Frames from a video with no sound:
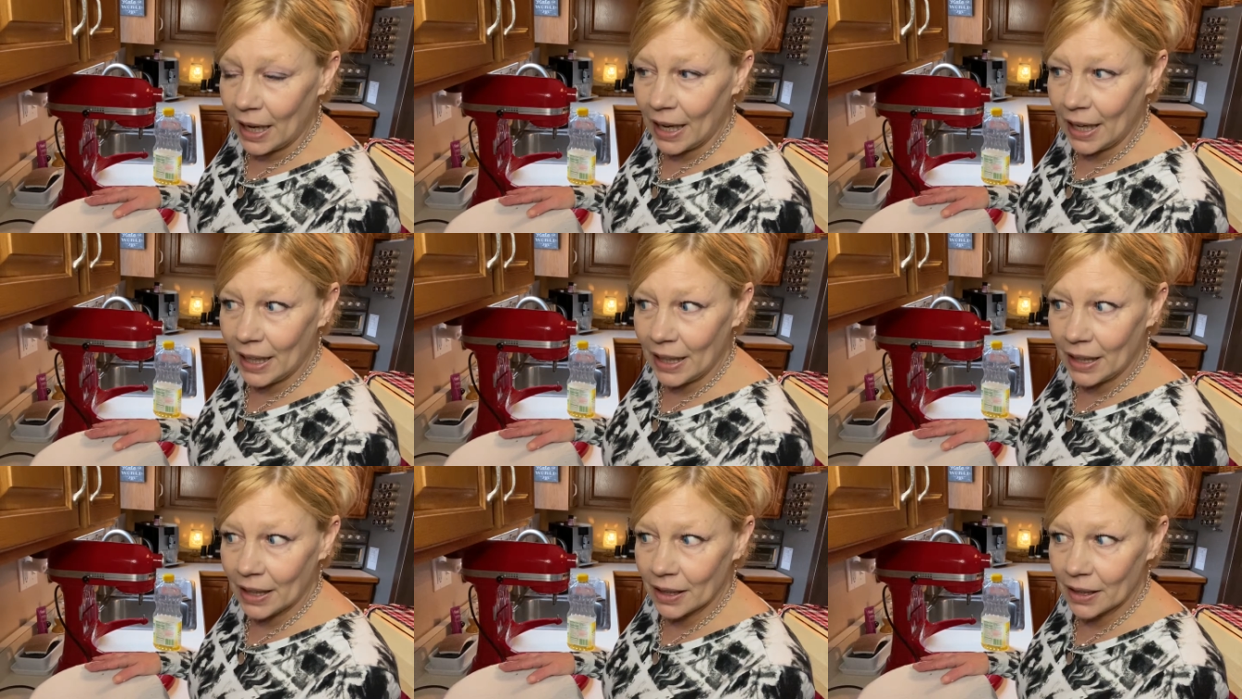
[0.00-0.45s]

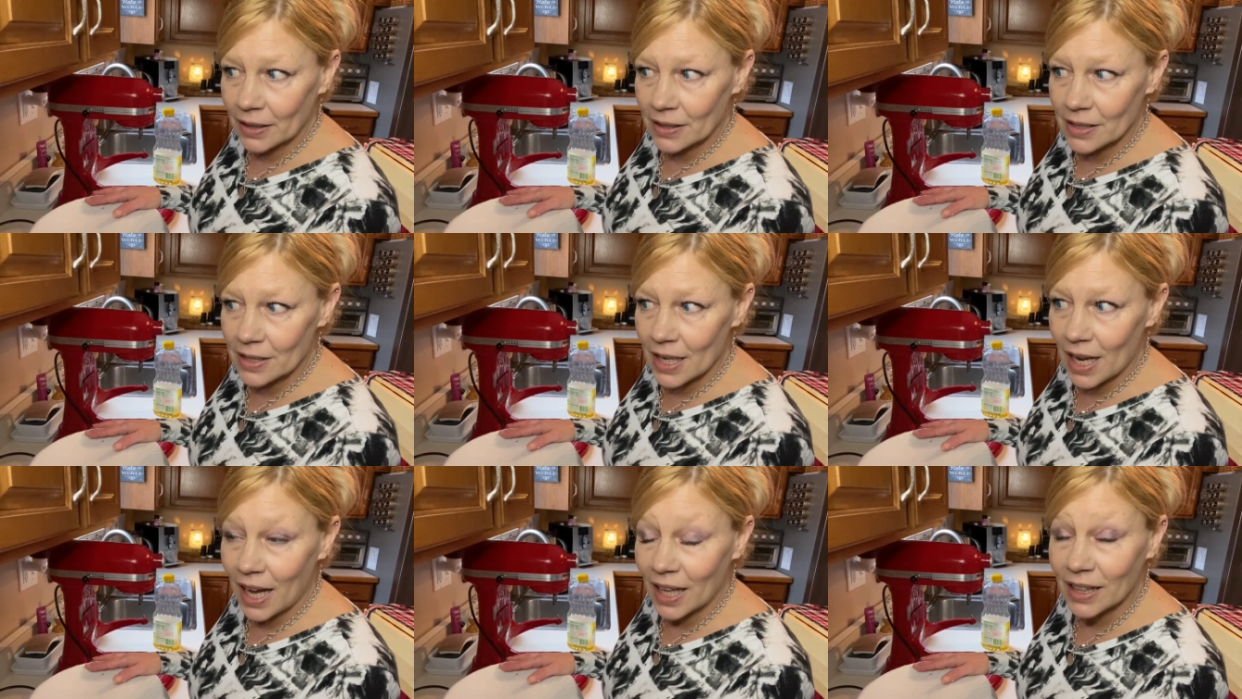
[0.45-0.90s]

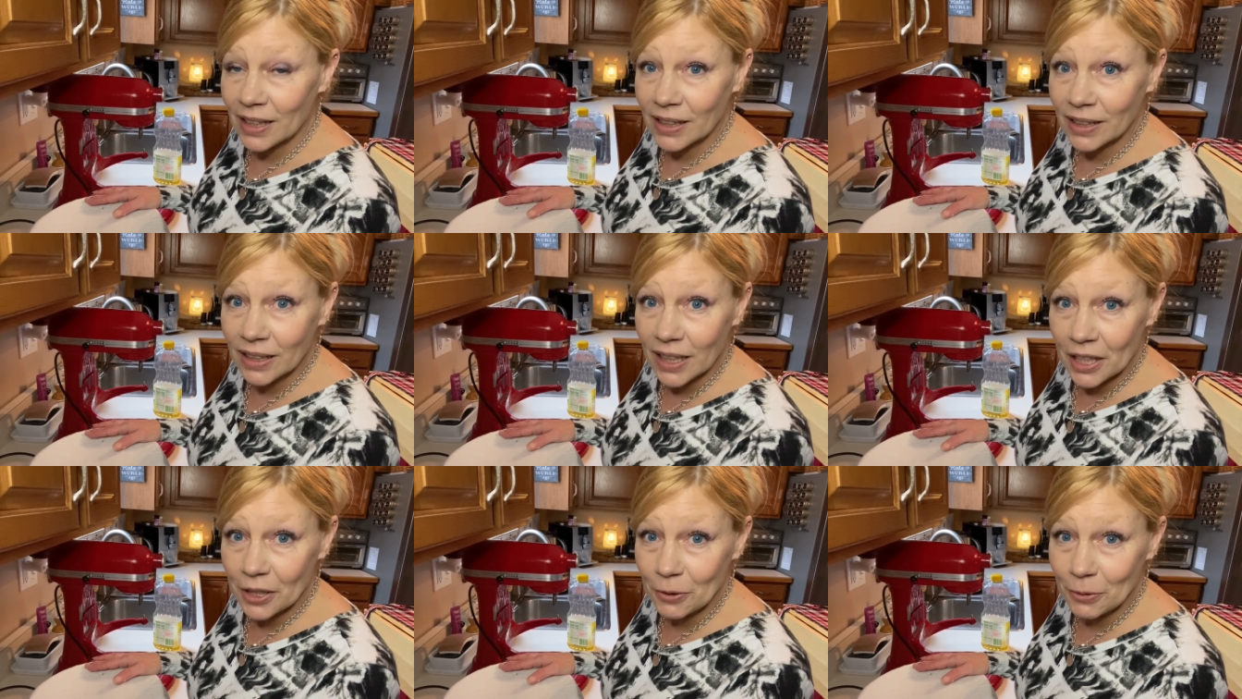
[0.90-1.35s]
and
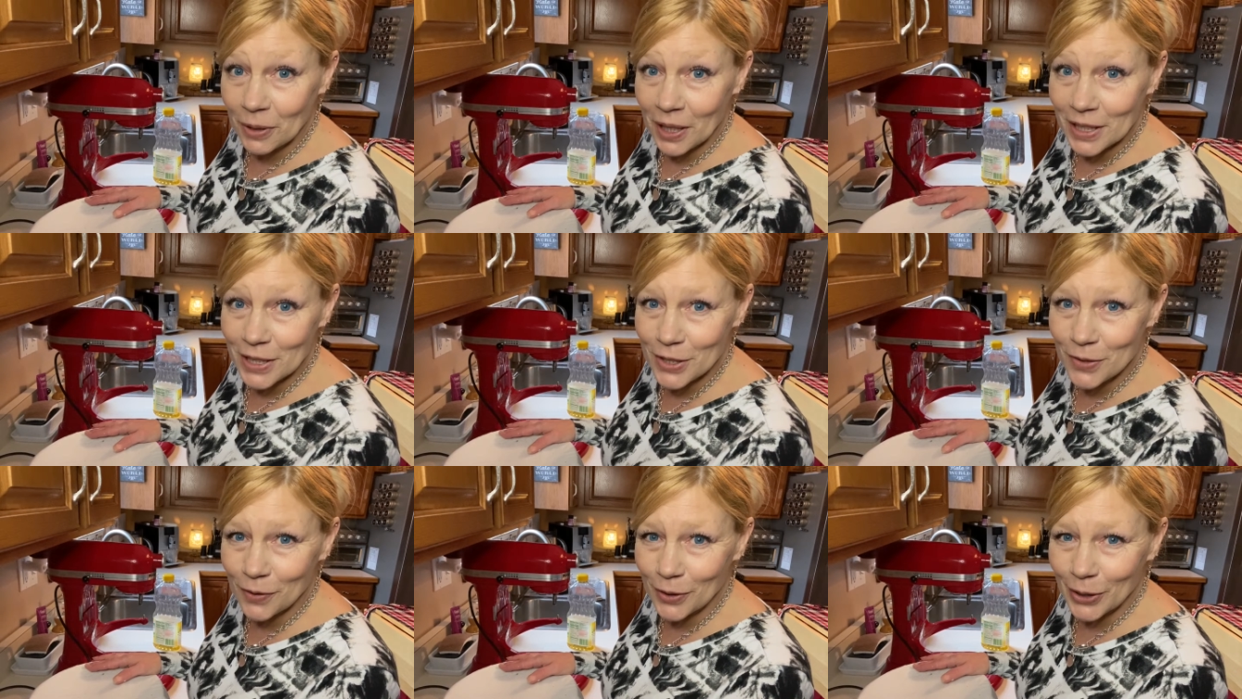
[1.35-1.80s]
let it
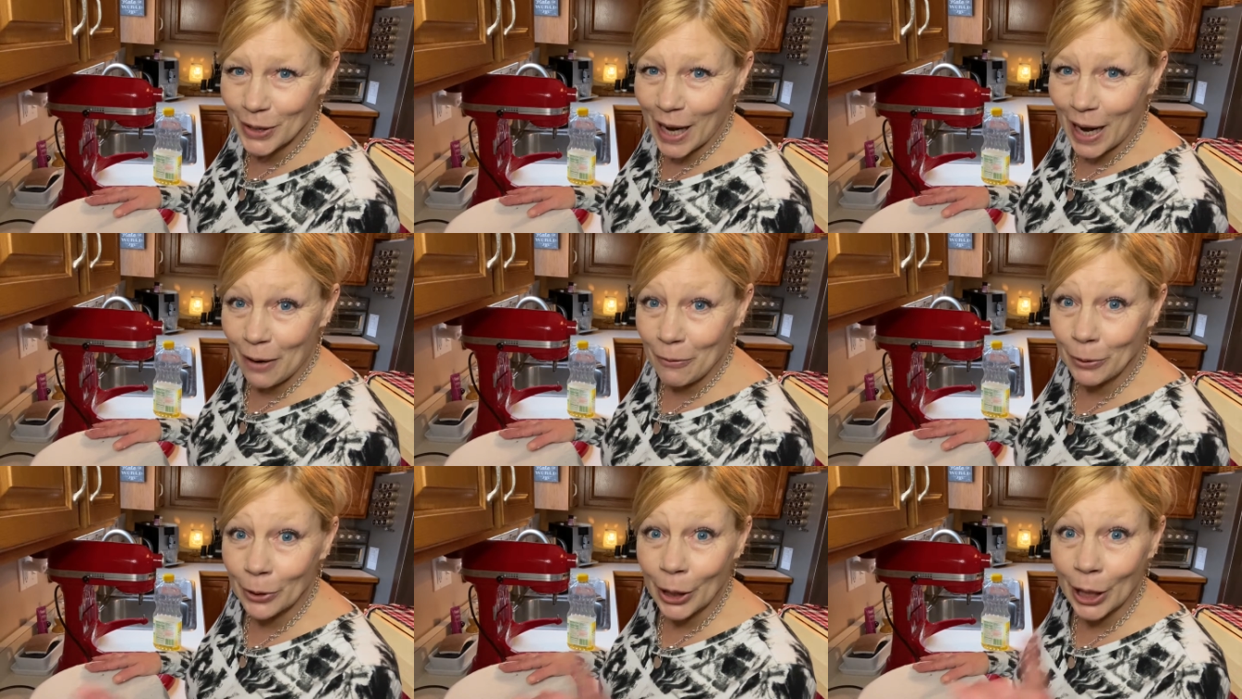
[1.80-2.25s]
rise for an
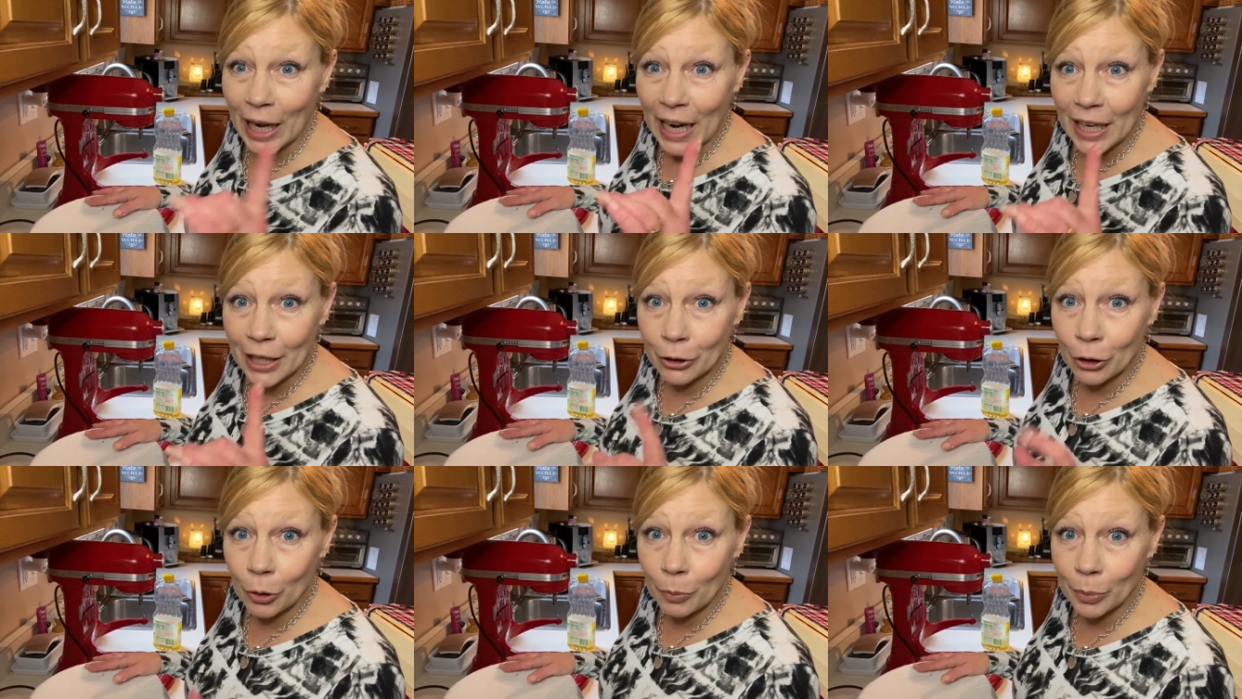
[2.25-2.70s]
hour
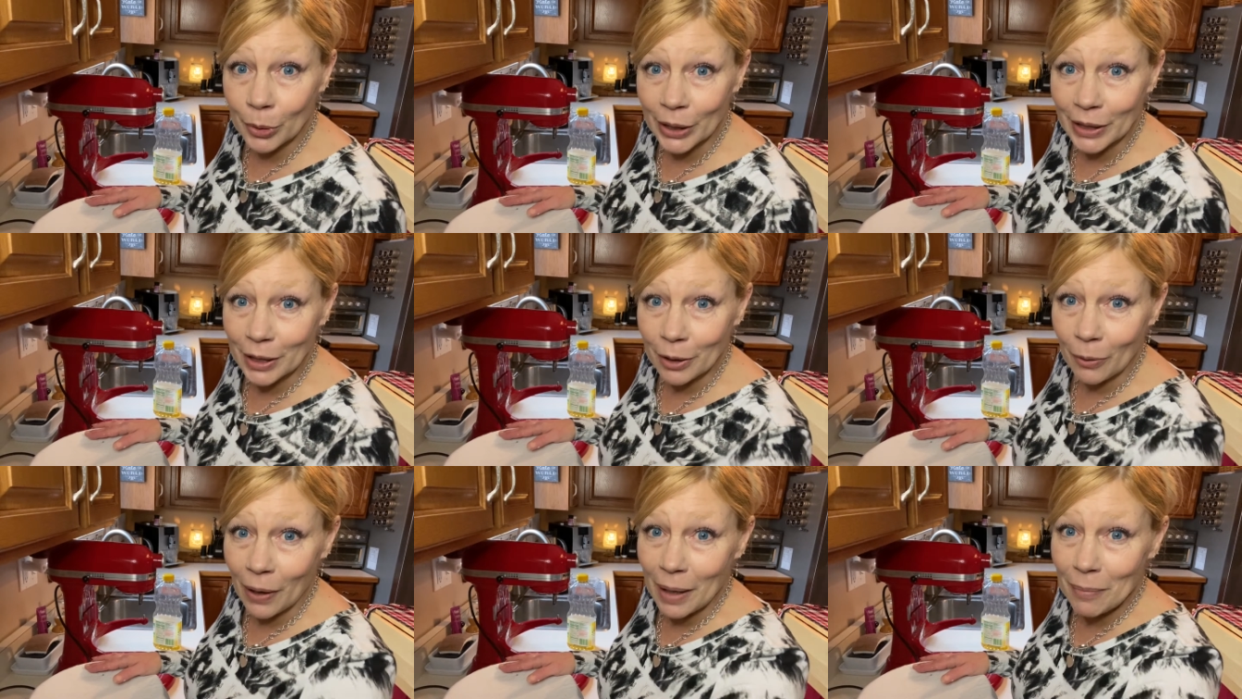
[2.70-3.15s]
and I'll
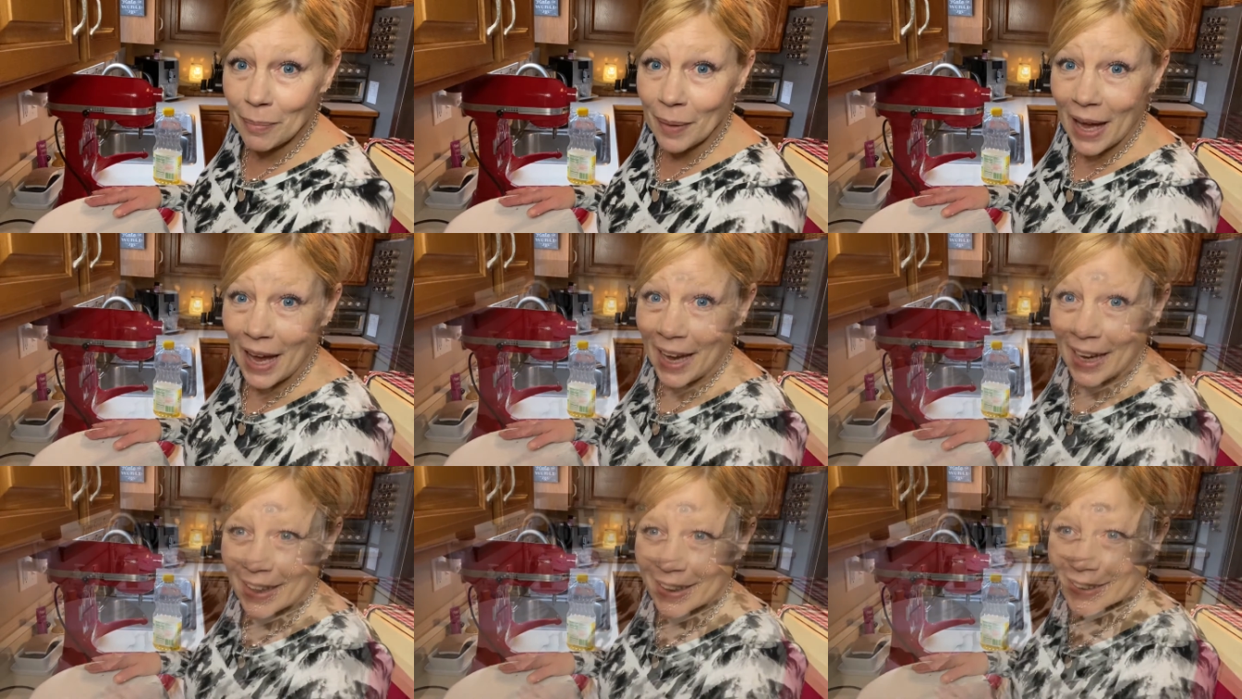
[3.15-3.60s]
bring you right
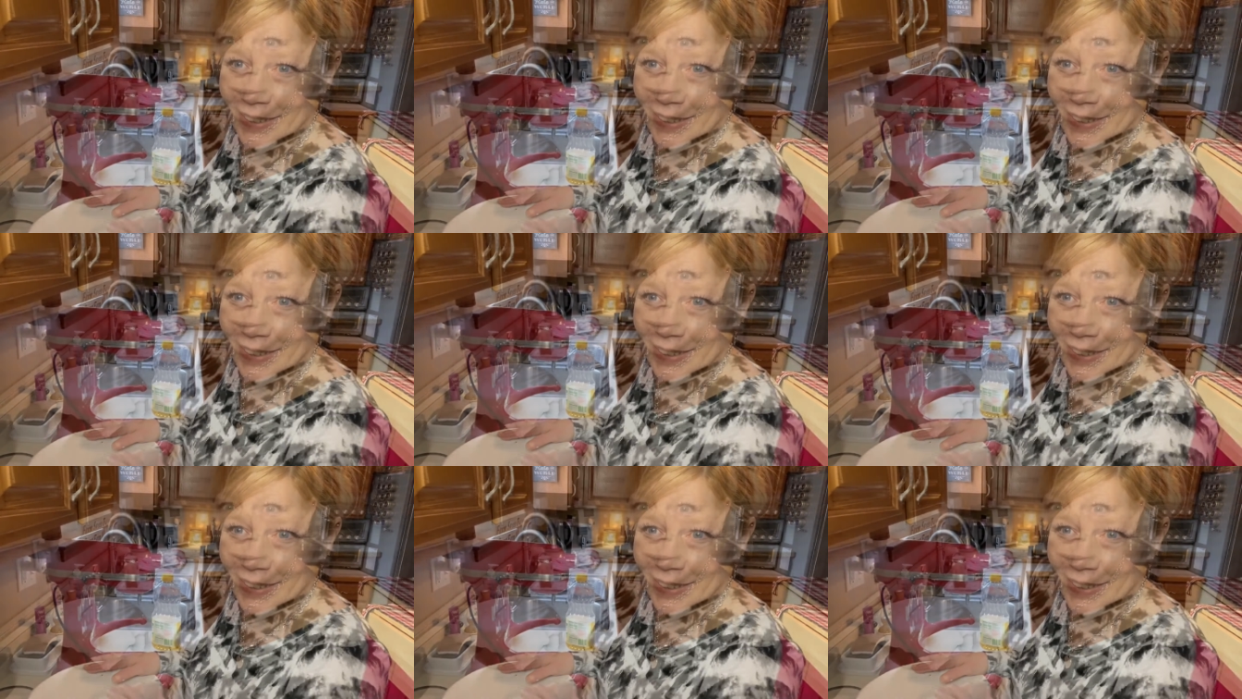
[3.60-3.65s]
back.